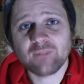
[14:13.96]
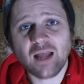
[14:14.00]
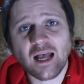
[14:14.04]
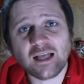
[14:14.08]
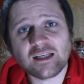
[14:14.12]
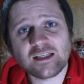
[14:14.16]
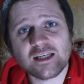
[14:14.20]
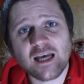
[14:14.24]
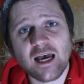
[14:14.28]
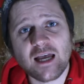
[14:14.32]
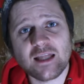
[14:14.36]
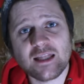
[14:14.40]

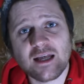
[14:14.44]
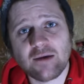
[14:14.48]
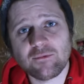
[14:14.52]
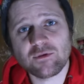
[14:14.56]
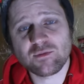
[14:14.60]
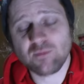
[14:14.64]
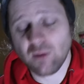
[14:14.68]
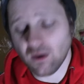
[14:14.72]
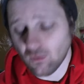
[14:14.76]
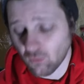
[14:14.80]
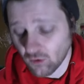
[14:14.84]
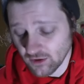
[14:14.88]
That's it, that
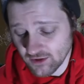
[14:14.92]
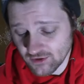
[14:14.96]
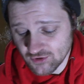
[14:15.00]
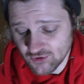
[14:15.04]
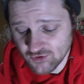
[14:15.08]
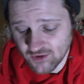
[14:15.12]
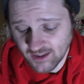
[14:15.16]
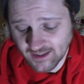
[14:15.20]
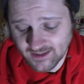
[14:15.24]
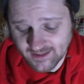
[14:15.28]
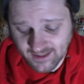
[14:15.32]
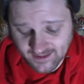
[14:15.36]
was my one
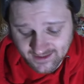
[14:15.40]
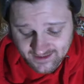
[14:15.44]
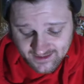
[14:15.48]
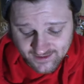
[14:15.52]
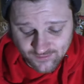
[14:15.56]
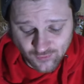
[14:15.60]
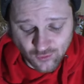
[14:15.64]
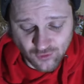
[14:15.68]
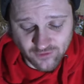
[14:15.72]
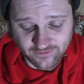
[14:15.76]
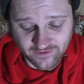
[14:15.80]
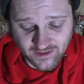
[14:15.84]
string
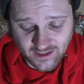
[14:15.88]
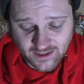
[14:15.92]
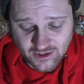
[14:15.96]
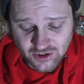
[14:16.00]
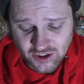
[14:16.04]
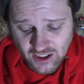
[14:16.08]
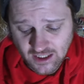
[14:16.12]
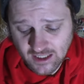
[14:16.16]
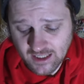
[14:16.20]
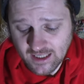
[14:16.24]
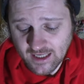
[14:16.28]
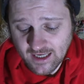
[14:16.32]
diddly boat
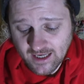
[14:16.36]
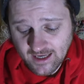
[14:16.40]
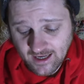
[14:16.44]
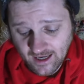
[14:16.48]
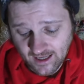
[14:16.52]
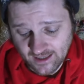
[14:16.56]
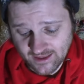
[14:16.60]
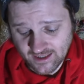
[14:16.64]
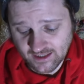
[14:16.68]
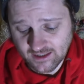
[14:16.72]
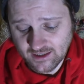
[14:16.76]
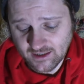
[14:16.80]
adventure.
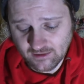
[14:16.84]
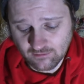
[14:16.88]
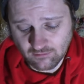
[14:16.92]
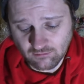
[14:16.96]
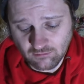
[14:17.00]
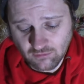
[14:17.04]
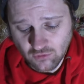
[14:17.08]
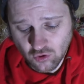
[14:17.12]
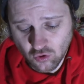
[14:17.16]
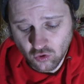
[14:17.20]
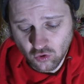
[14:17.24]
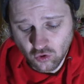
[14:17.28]
I think
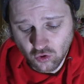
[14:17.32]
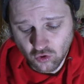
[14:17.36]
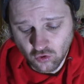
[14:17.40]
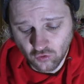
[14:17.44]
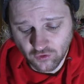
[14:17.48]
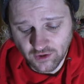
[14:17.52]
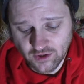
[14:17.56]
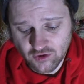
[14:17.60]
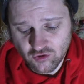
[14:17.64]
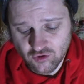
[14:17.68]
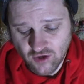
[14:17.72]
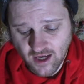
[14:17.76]
I'm
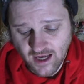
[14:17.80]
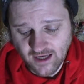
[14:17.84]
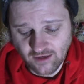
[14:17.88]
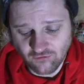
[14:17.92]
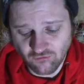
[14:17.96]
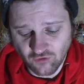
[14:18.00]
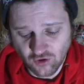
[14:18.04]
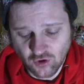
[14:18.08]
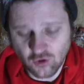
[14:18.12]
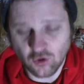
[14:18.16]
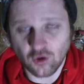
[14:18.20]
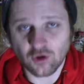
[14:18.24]
going to try
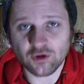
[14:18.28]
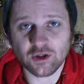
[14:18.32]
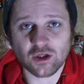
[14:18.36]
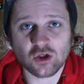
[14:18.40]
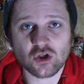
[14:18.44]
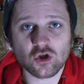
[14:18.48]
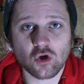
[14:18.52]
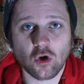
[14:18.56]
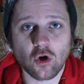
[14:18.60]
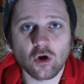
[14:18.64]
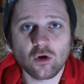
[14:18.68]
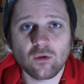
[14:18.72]
and record a
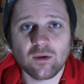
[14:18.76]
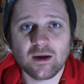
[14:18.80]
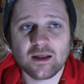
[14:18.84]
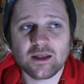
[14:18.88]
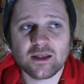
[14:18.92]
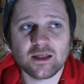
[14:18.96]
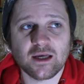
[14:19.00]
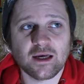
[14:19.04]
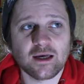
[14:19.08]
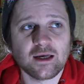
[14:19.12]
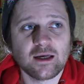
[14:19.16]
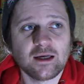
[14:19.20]
song
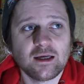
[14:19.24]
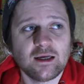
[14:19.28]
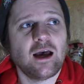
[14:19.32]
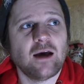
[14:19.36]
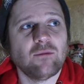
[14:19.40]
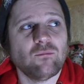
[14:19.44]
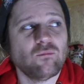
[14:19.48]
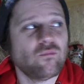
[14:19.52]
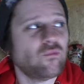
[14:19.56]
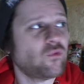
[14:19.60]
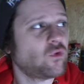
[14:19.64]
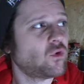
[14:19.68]
with it.
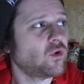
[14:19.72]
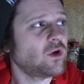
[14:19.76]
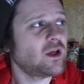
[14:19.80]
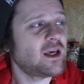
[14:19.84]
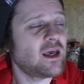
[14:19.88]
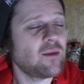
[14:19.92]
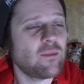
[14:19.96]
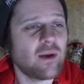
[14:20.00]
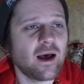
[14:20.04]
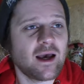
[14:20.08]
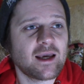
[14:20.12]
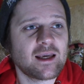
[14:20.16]
I'm going to
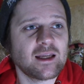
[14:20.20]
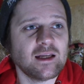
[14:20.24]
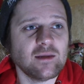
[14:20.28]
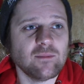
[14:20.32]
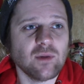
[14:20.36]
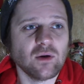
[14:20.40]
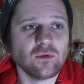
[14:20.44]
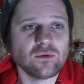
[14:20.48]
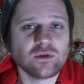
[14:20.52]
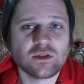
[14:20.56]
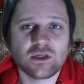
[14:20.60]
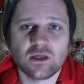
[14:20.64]
get back into
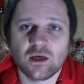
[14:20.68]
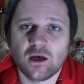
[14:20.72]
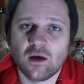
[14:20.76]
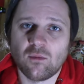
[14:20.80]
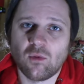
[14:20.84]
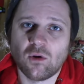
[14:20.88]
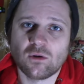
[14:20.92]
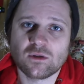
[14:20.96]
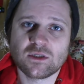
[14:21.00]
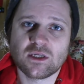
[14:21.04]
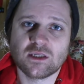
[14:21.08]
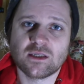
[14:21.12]
building cigar
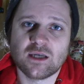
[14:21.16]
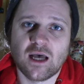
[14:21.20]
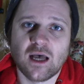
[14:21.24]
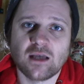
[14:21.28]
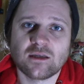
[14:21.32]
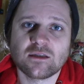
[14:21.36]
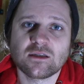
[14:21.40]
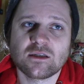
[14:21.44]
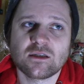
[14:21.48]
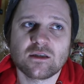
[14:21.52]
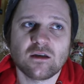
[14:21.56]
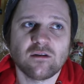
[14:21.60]
box
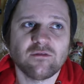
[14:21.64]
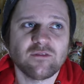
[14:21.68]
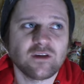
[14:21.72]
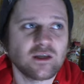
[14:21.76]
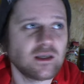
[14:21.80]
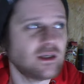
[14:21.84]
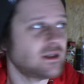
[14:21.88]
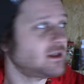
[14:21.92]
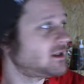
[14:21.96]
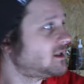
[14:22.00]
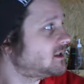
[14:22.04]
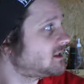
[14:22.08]
guitars and stuff
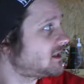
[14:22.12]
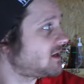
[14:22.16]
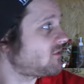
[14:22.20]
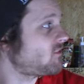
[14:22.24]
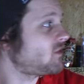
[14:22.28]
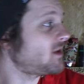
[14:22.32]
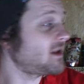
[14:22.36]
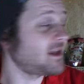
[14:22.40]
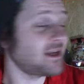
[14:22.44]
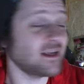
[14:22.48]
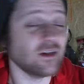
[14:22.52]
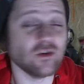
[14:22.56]
again, because I
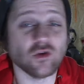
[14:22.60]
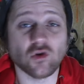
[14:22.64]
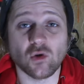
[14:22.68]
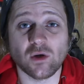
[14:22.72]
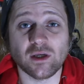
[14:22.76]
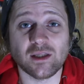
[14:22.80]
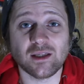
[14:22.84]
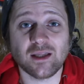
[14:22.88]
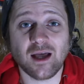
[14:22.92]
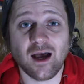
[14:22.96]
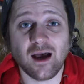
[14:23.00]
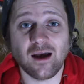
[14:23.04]
really
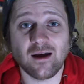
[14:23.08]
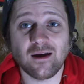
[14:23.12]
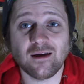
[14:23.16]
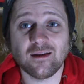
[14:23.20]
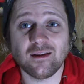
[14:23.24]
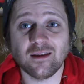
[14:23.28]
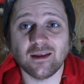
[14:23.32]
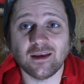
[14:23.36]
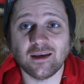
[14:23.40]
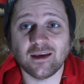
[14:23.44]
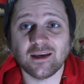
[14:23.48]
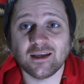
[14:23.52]
enjoyed that.
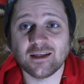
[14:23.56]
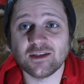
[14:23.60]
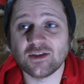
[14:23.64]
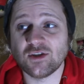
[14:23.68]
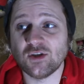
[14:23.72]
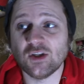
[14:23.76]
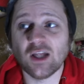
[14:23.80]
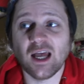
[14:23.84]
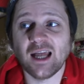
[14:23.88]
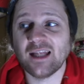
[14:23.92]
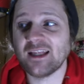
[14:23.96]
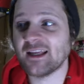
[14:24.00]
Like,
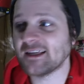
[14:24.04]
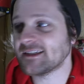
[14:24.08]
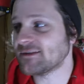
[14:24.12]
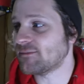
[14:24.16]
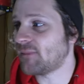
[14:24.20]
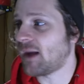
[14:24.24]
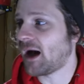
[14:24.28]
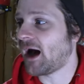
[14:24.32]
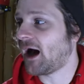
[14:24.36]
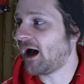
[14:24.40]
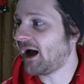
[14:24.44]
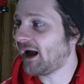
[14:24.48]
because it
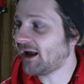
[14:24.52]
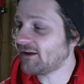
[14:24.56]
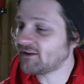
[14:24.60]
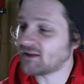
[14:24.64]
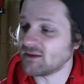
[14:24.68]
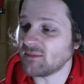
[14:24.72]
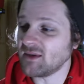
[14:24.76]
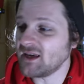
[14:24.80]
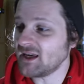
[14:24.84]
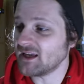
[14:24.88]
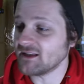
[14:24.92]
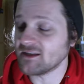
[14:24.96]
doesn't matter,
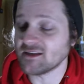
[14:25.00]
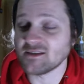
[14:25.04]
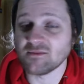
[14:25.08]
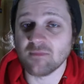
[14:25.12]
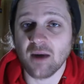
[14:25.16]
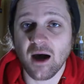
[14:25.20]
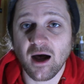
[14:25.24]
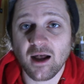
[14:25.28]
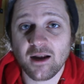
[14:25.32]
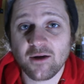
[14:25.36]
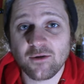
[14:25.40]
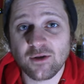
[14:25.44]
to me it doesn't
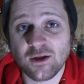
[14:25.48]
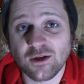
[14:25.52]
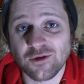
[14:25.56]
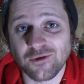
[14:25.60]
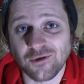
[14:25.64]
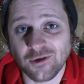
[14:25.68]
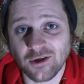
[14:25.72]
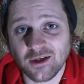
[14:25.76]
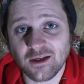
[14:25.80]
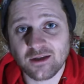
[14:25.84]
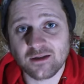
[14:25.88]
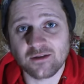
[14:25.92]
matter how they
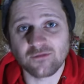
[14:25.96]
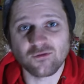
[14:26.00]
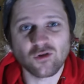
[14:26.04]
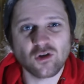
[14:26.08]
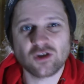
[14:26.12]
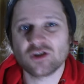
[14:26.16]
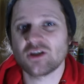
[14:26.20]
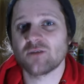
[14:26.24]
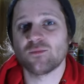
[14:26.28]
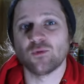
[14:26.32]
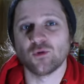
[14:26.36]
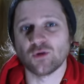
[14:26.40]
look. They're
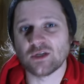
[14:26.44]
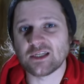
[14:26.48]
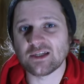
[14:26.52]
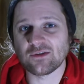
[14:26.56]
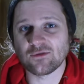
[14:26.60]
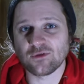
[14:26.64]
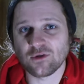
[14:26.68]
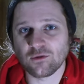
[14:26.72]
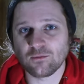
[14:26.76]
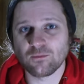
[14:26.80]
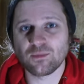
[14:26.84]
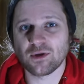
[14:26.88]
not supposed
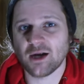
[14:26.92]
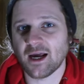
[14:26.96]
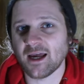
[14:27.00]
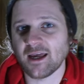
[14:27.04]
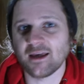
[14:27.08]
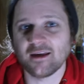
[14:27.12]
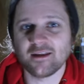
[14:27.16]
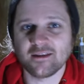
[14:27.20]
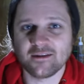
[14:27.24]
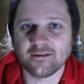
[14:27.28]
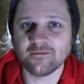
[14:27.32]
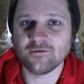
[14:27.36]
to look
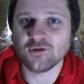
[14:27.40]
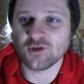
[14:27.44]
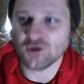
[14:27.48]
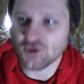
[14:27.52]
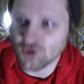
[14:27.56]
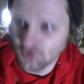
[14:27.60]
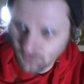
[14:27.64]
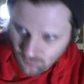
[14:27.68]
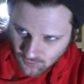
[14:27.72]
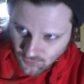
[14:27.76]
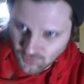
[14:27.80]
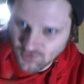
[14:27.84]
pretty, they're
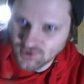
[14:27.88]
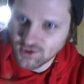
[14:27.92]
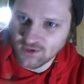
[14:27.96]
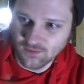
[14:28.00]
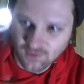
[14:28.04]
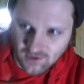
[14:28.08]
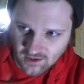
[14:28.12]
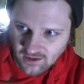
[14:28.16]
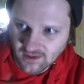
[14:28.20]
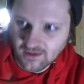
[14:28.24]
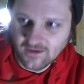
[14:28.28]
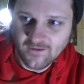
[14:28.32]
just supposed to
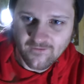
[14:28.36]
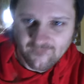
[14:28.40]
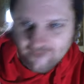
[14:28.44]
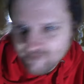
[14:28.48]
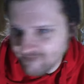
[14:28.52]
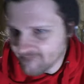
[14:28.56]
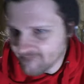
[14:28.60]
be